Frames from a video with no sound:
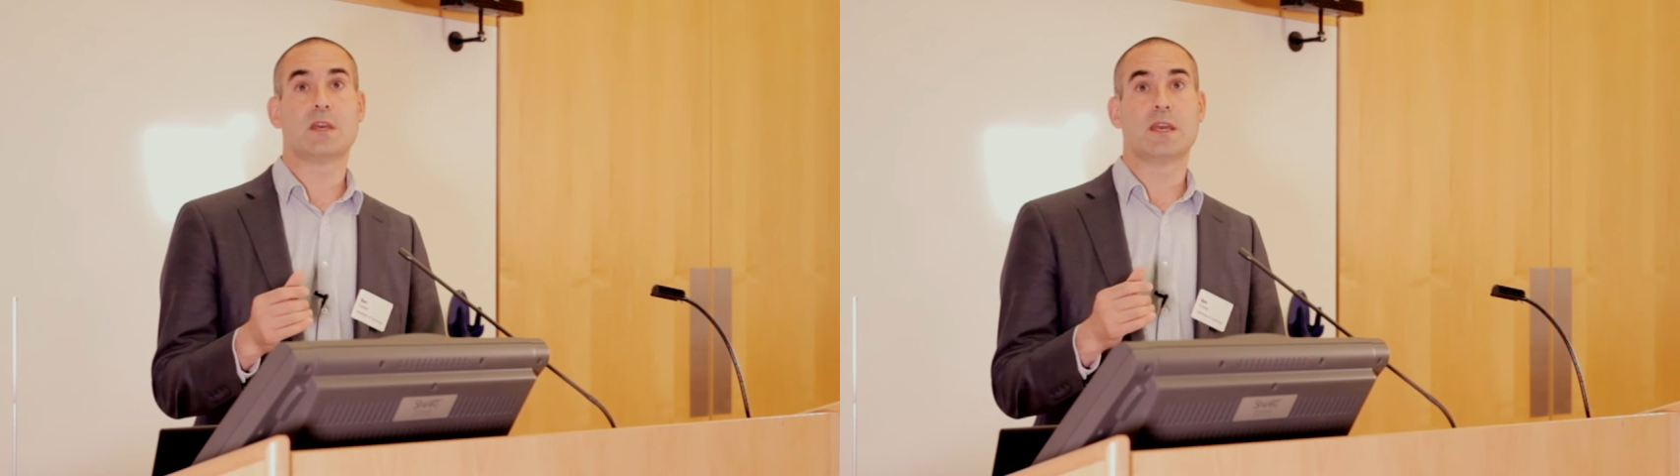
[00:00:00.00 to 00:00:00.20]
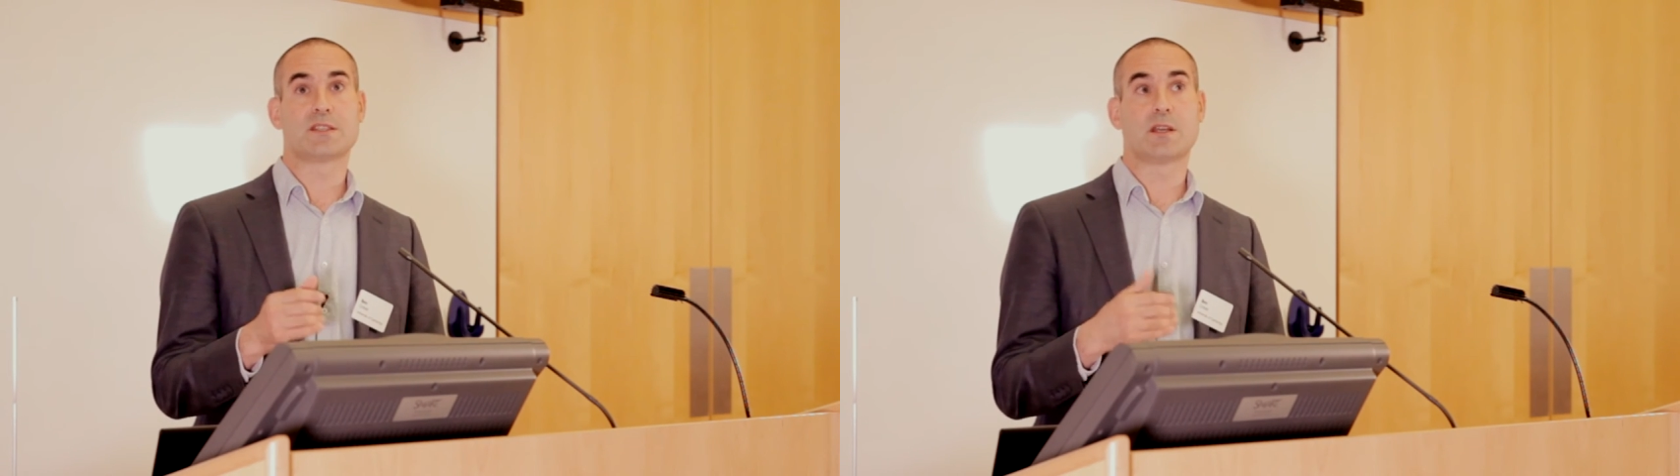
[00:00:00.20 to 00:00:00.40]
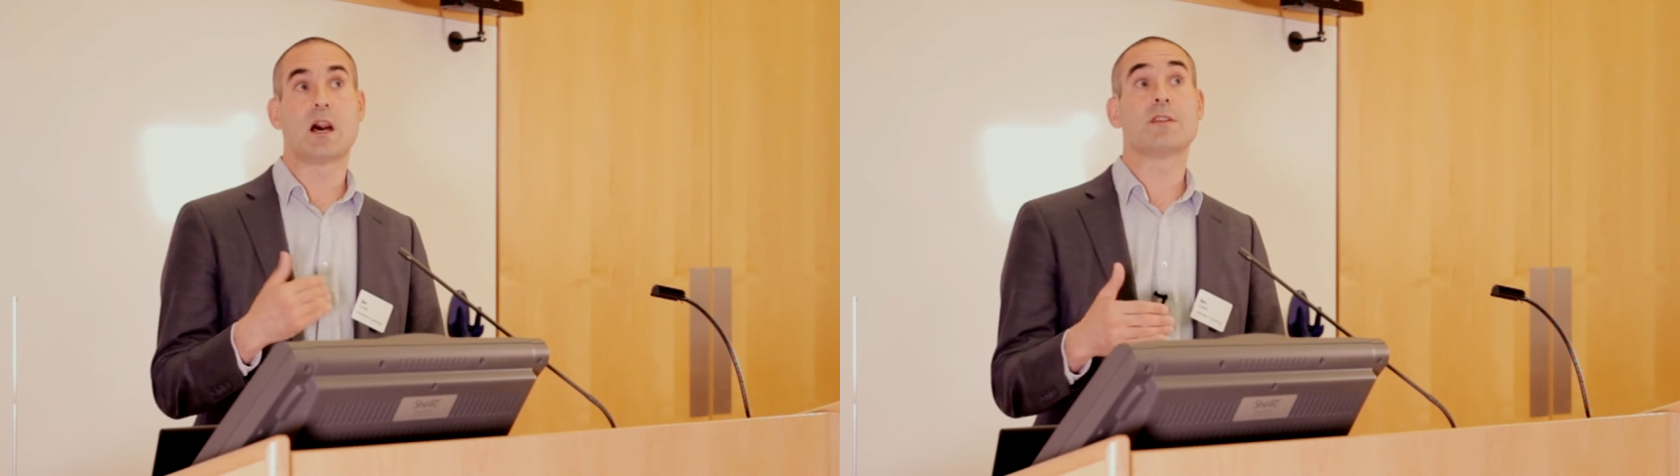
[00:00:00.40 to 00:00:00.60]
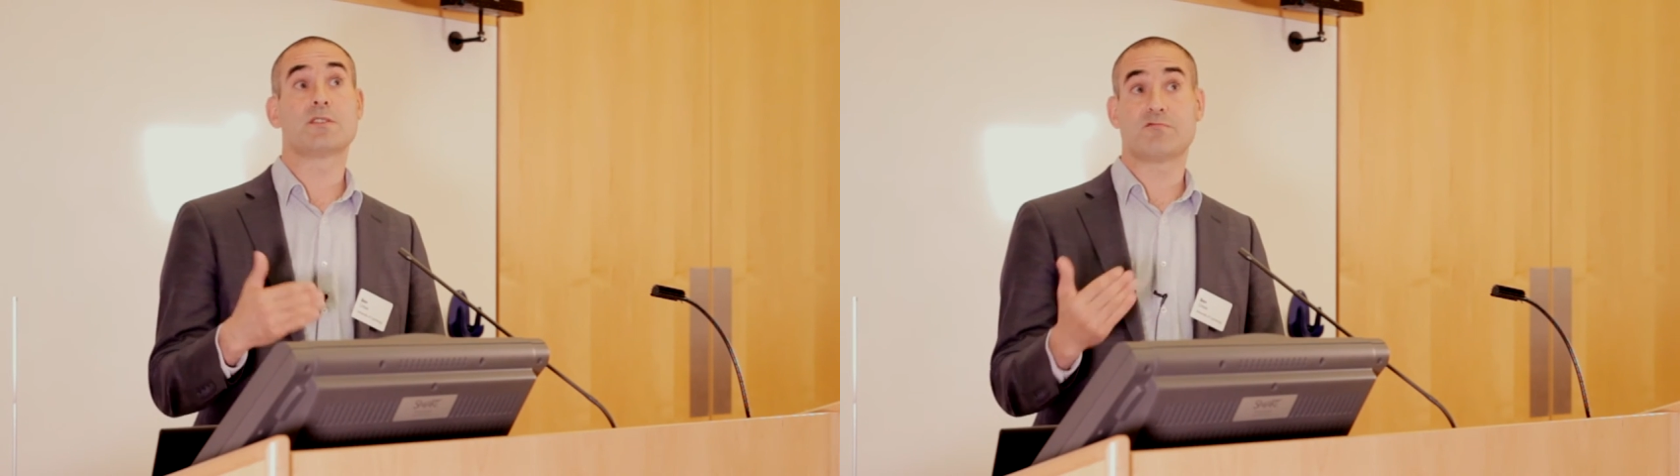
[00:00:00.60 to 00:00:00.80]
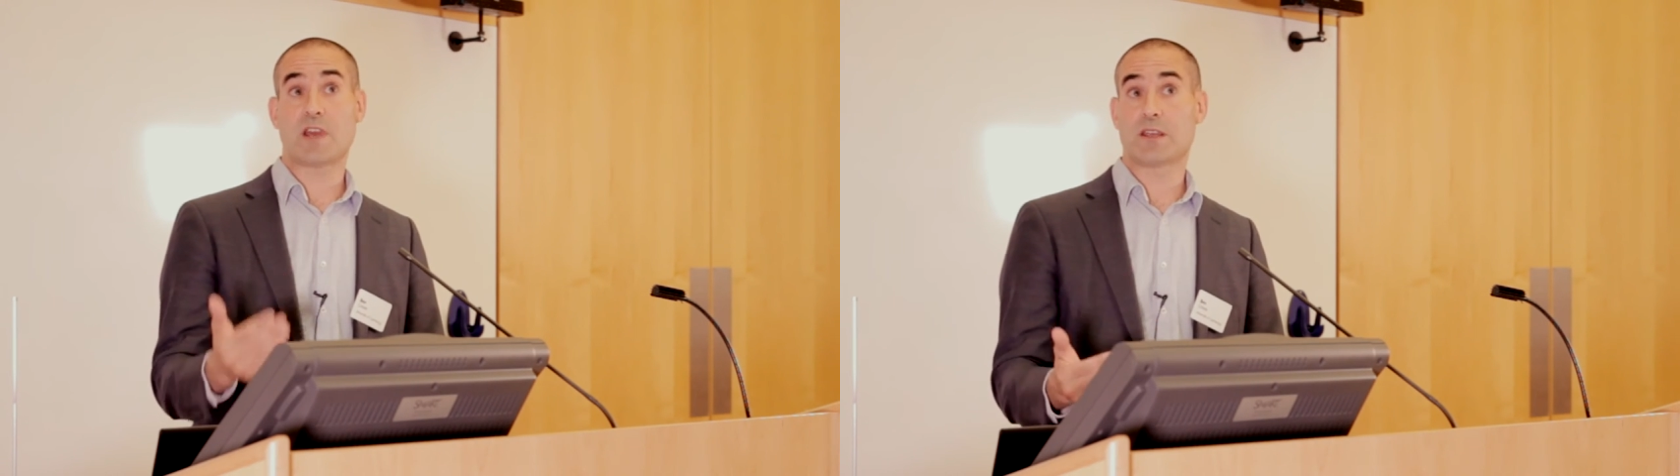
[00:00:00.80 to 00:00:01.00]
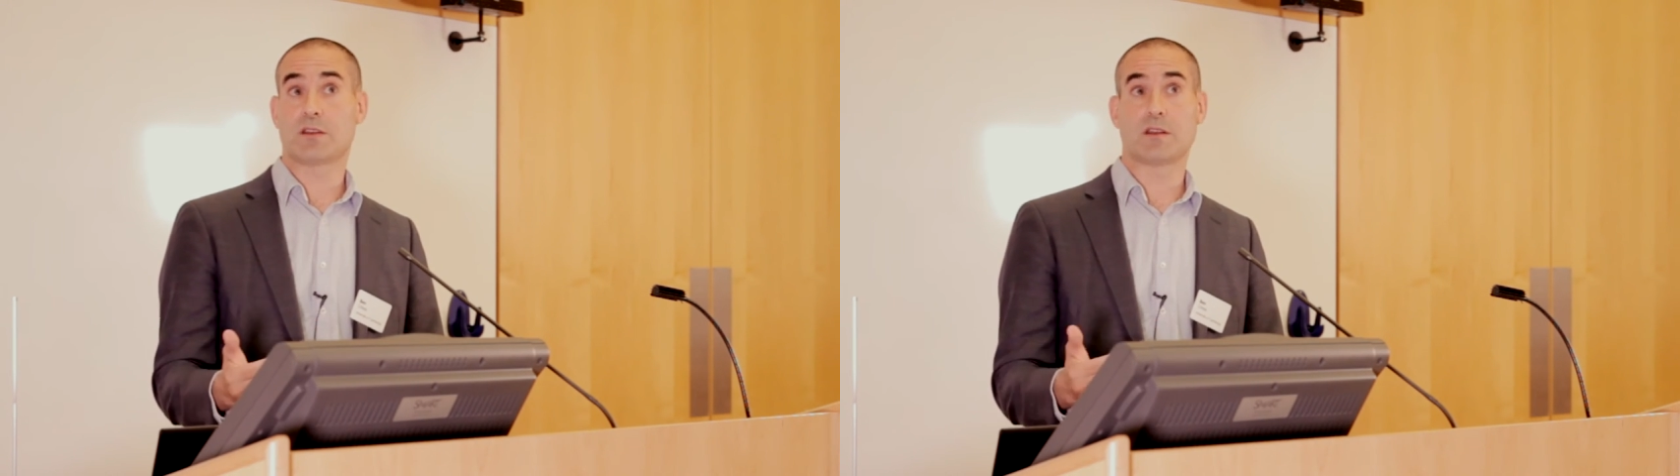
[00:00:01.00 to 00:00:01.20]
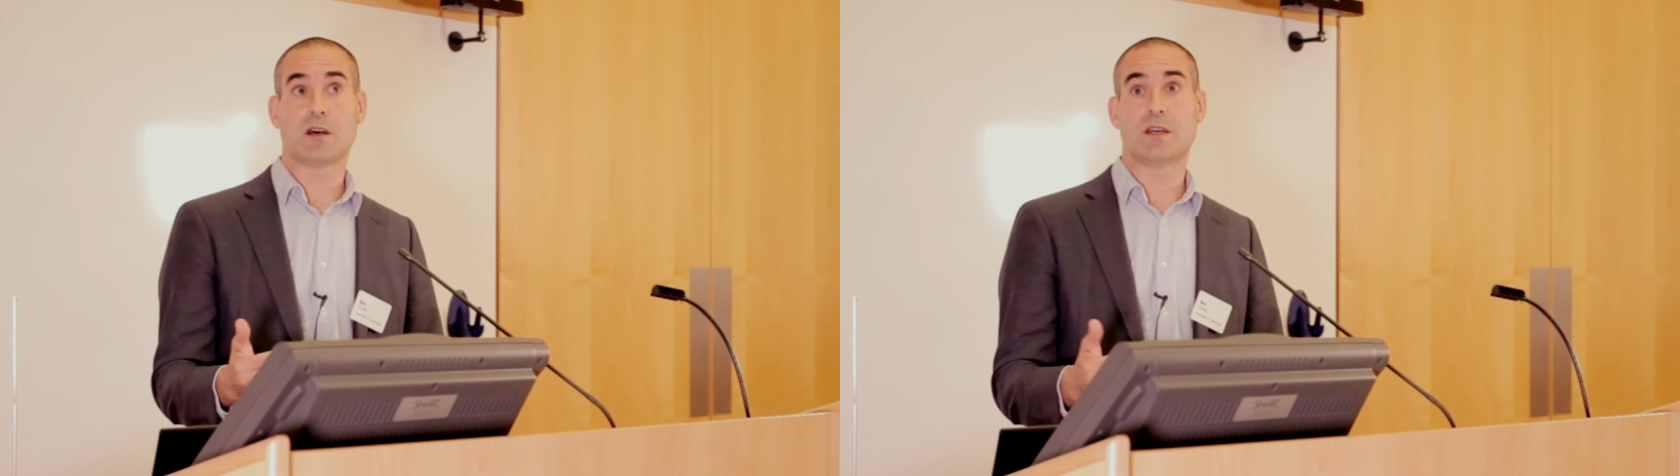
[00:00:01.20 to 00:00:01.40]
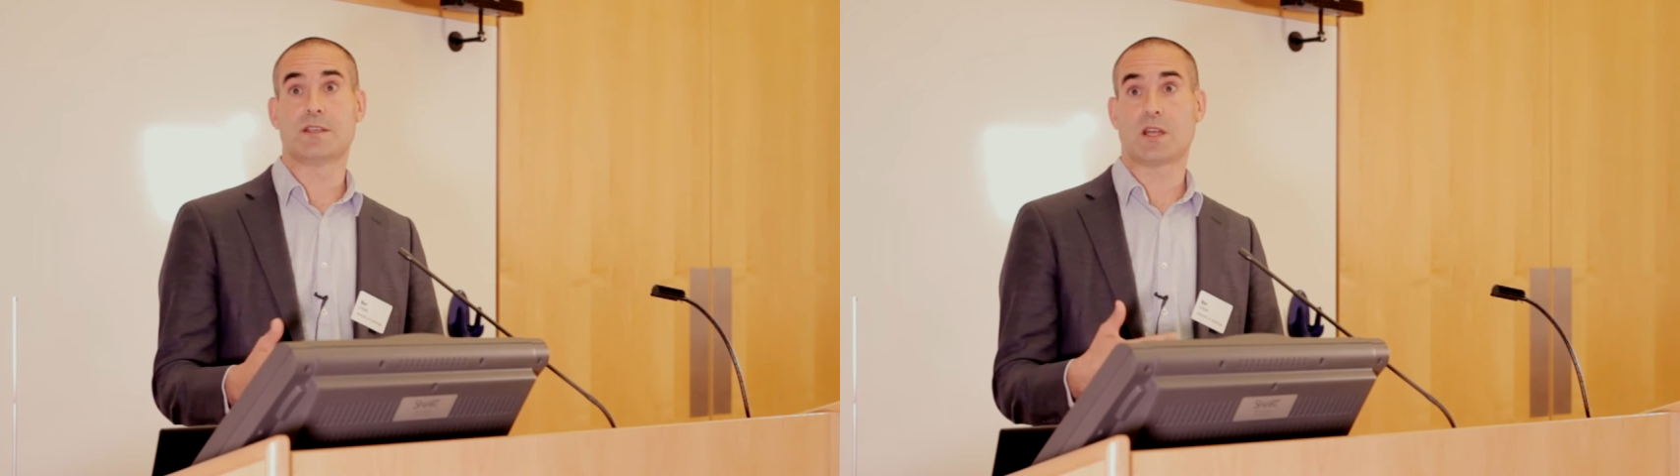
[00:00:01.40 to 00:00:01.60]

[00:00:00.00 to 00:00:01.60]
is an under-recognised,